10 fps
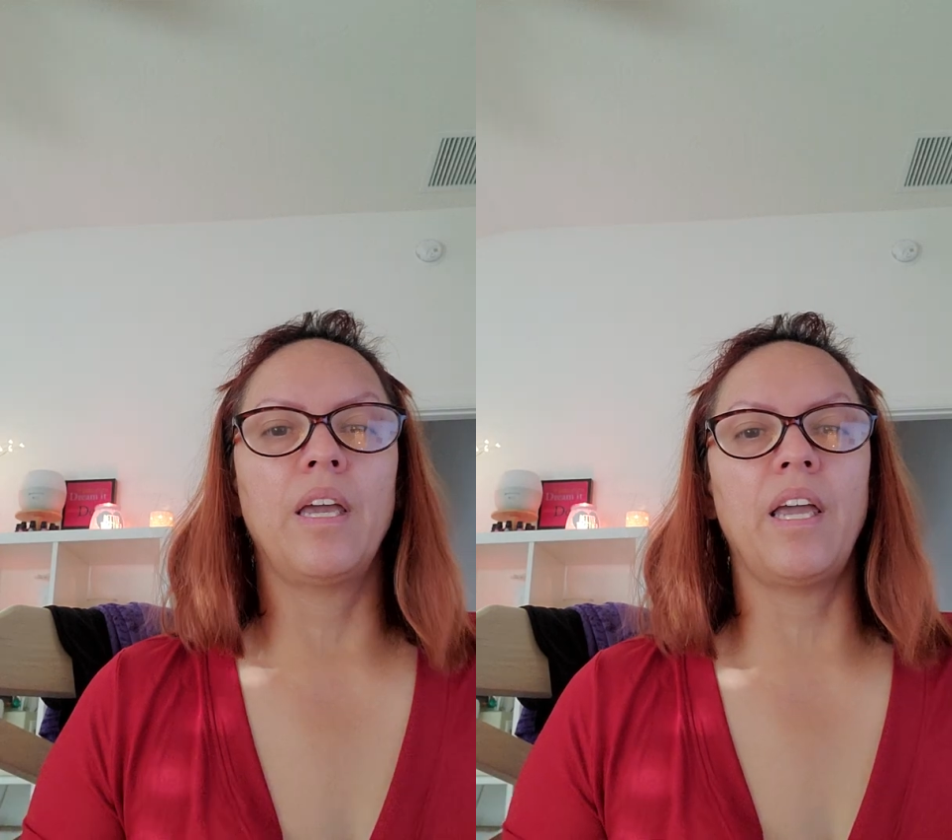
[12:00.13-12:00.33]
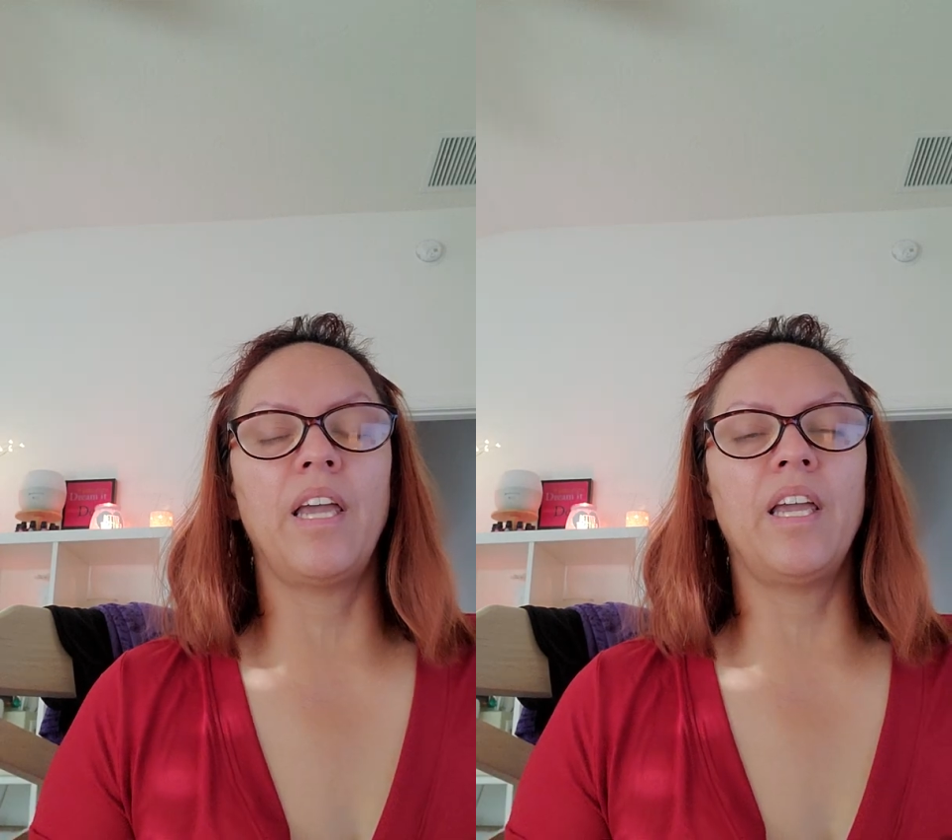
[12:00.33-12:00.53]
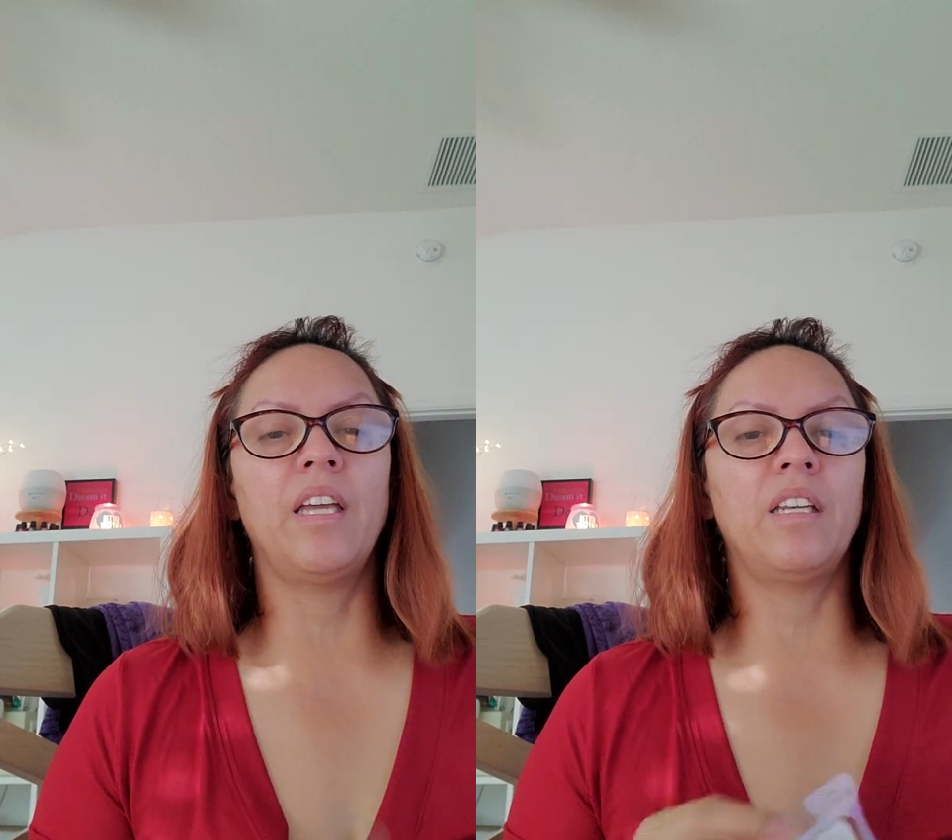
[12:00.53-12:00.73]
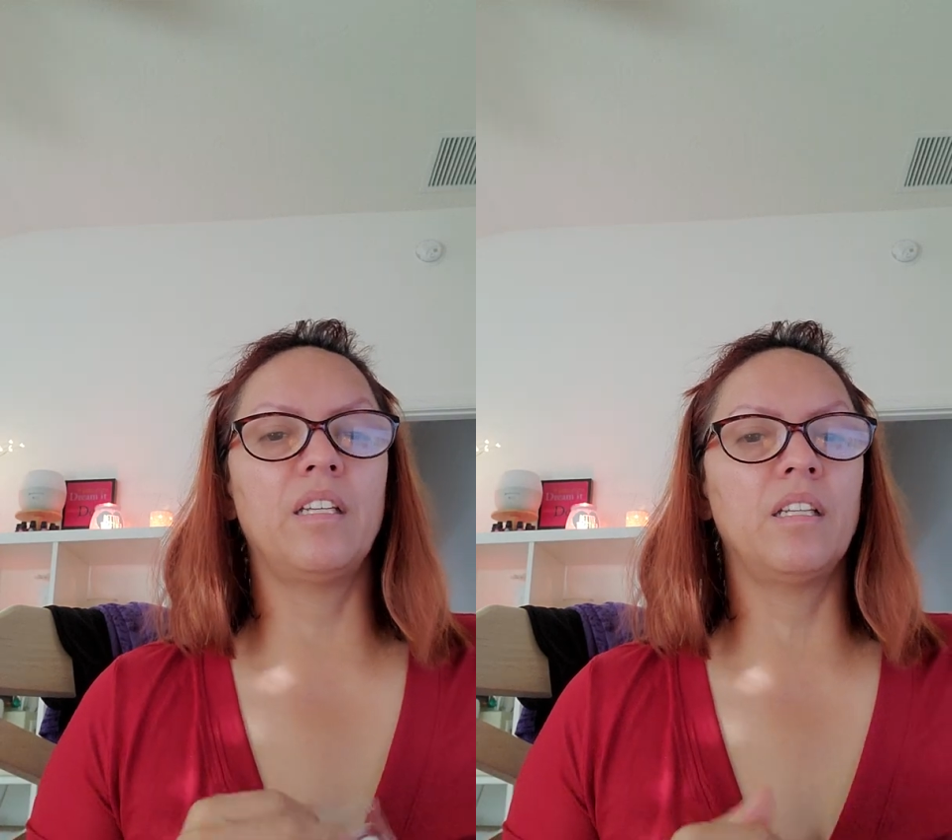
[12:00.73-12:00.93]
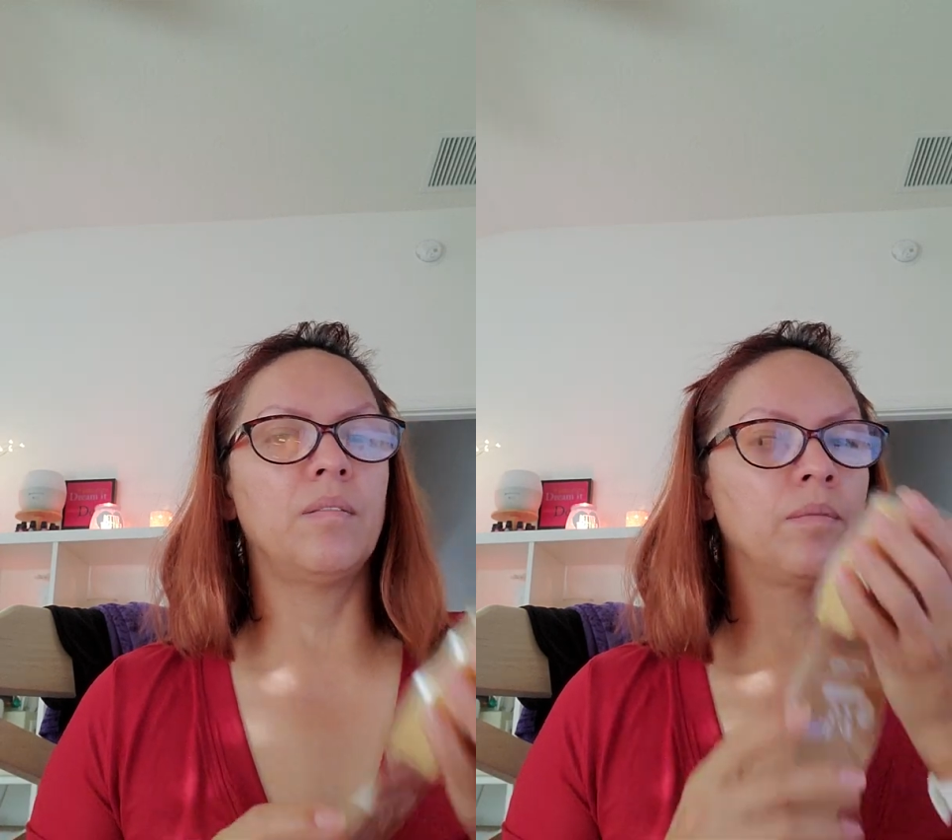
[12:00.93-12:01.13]
And
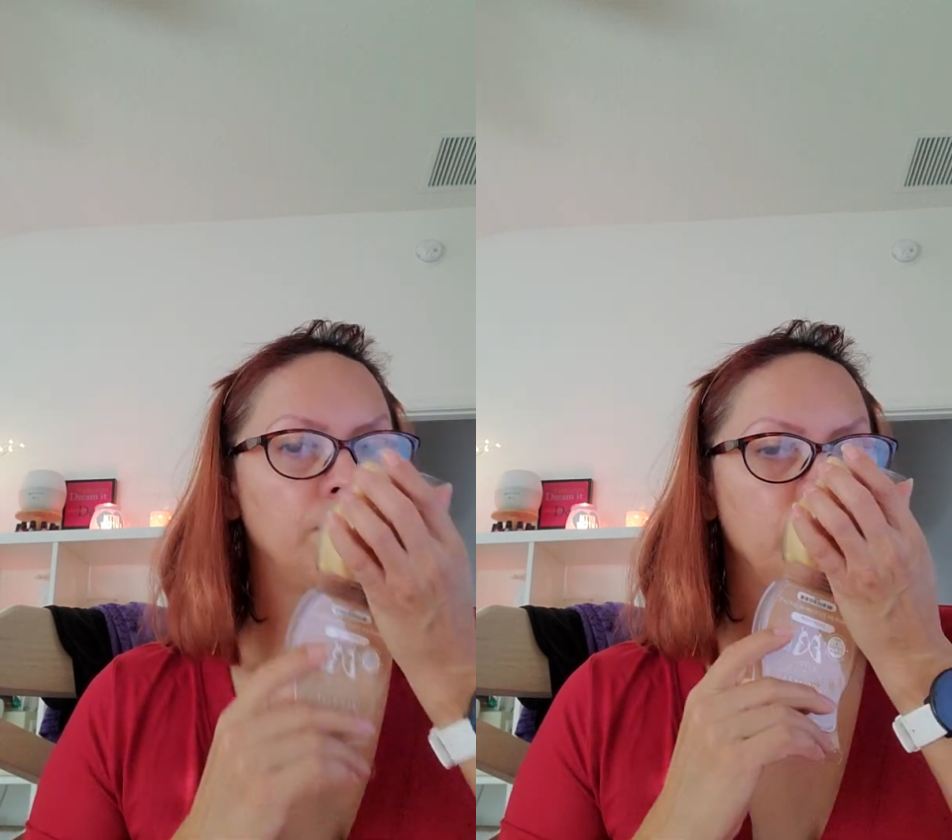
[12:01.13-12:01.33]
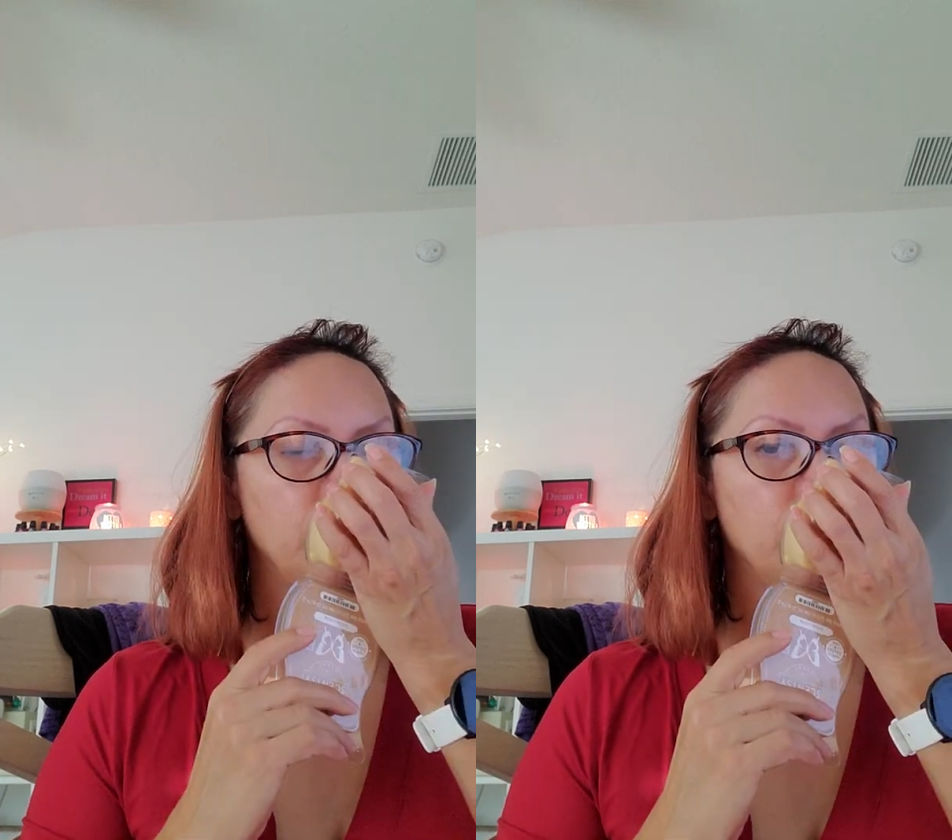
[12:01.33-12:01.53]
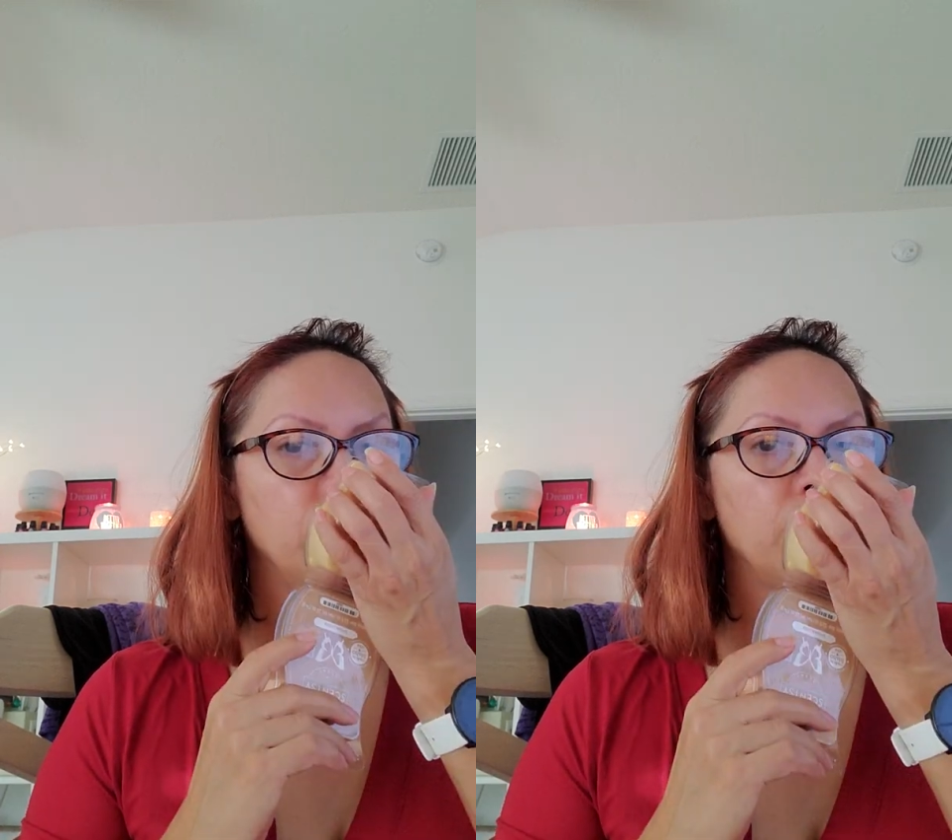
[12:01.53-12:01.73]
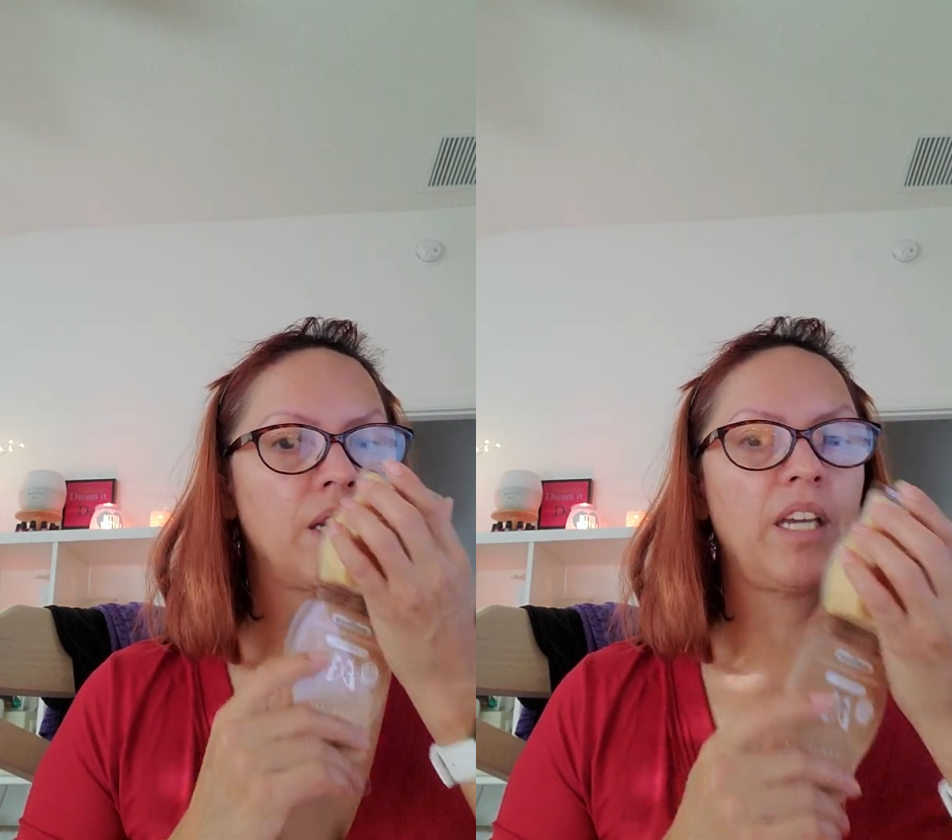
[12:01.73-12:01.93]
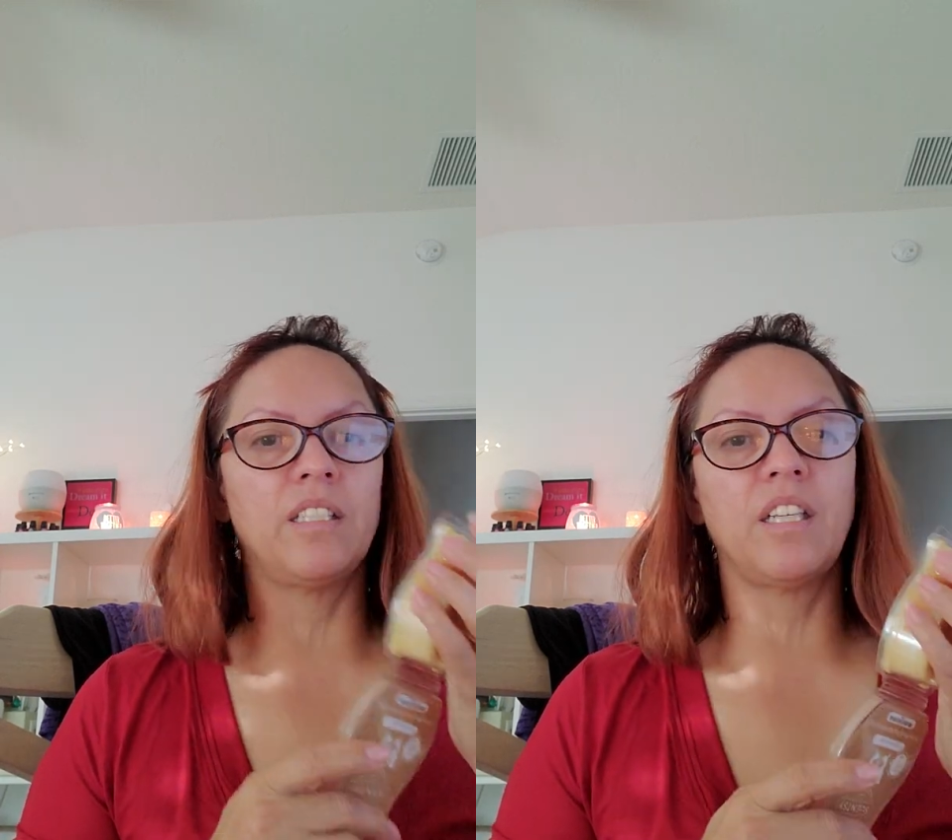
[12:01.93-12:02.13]
it